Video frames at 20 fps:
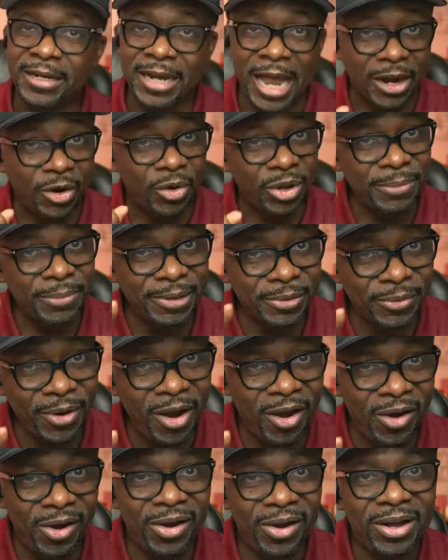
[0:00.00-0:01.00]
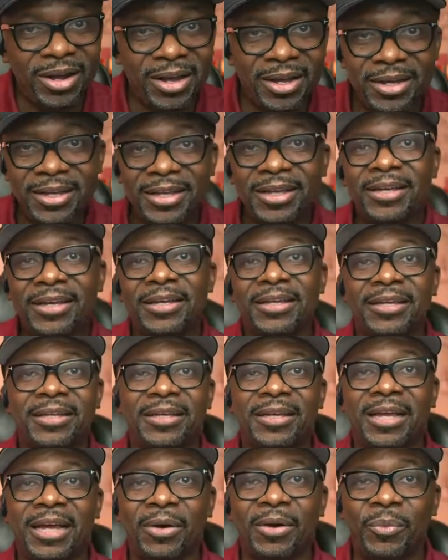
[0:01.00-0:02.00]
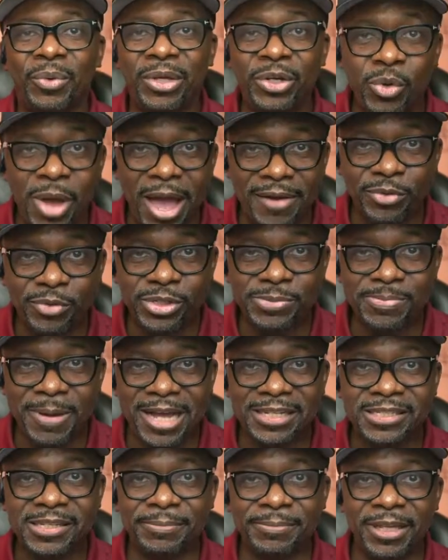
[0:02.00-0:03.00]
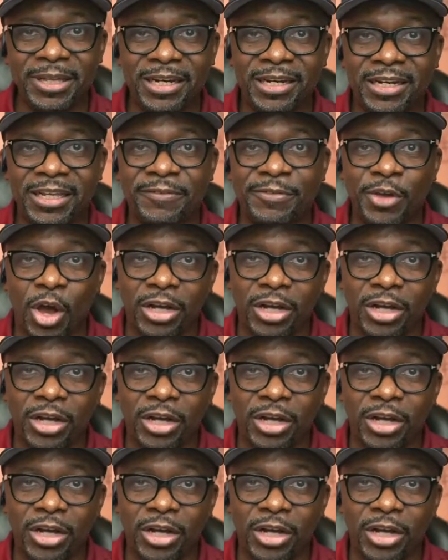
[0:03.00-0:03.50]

Now, don't get me wrong. Uh, we do have a responsibility.